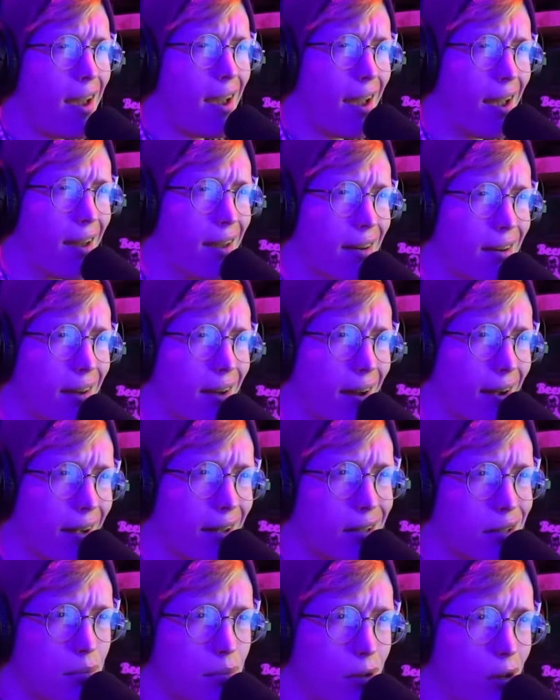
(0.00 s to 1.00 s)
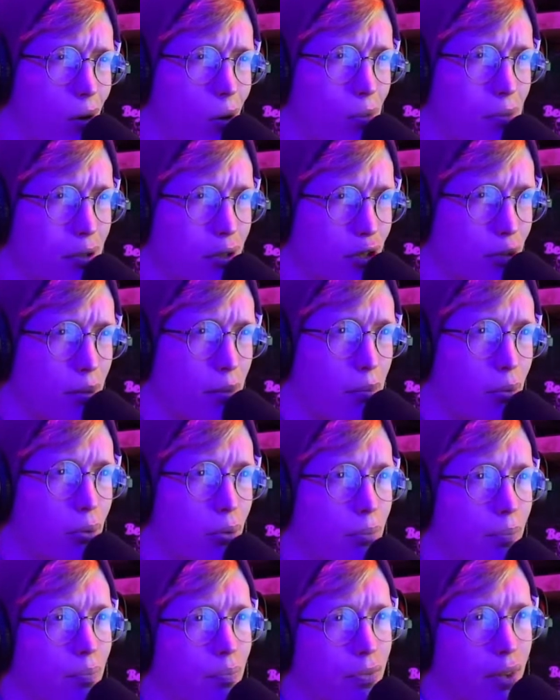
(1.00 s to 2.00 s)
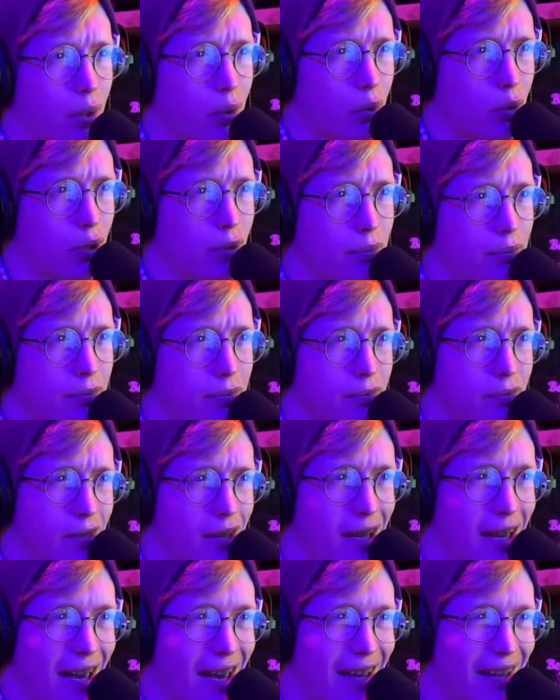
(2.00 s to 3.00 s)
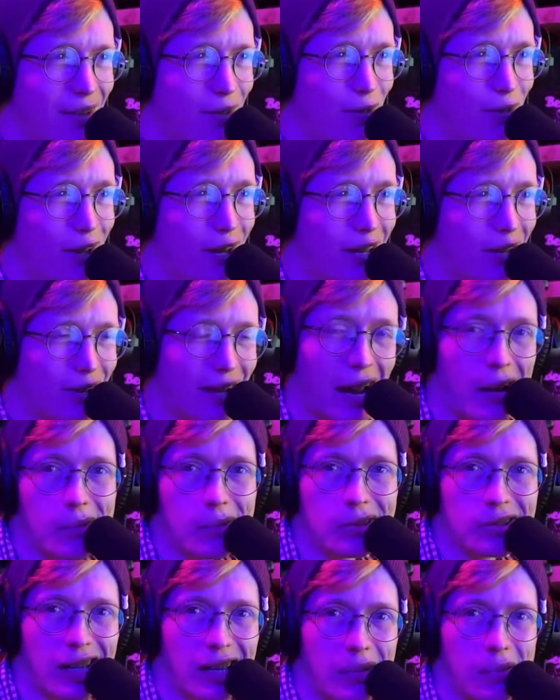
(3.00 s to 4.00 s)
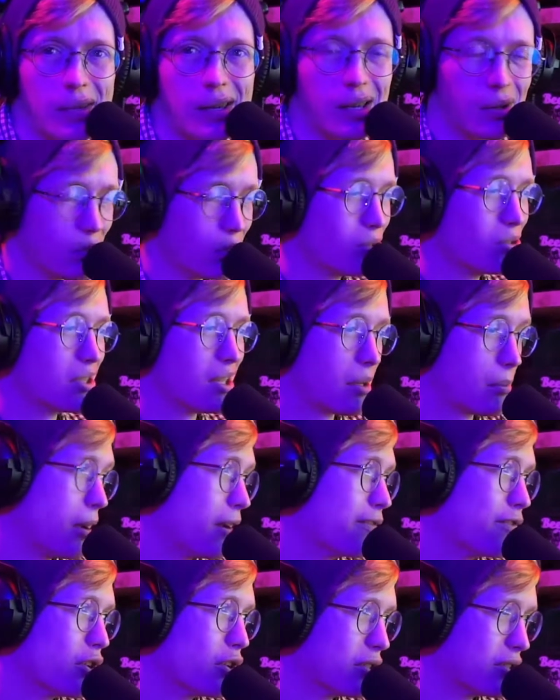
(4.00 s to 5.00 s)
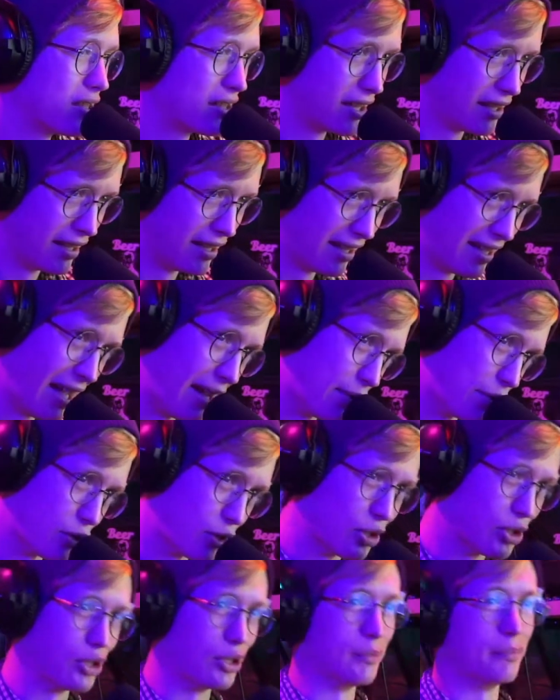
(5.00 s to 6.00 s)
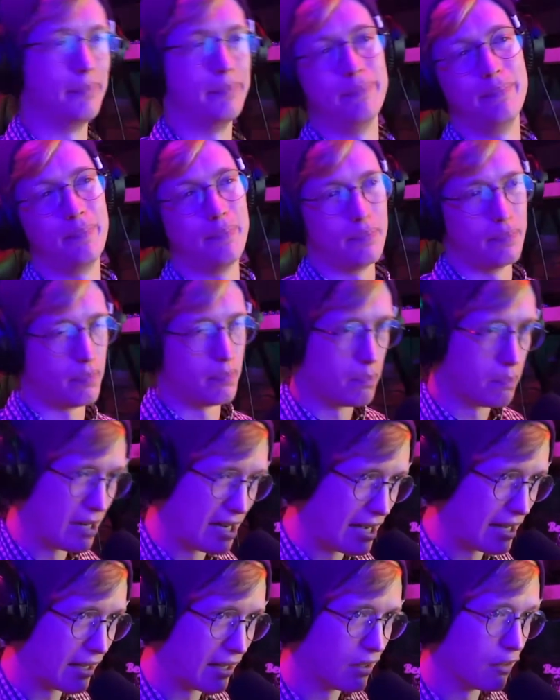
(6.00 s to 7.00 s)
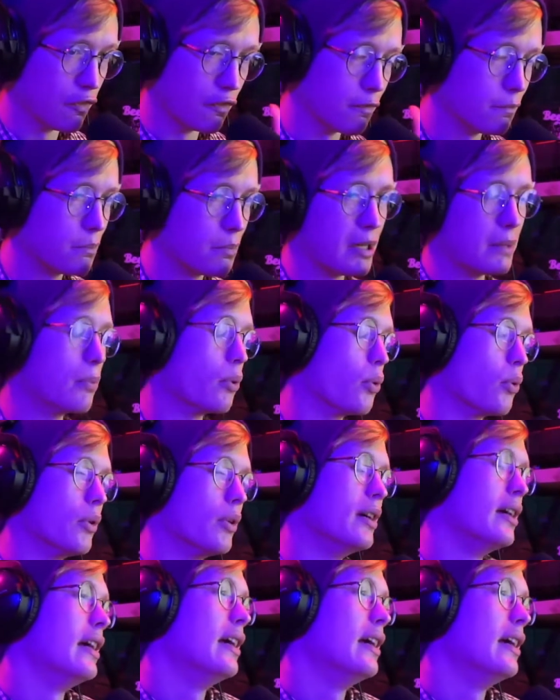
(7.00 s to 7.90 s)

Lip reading: And I got to meet a whole bunch of people that were video gamers like me, which is like my first ever meeting of people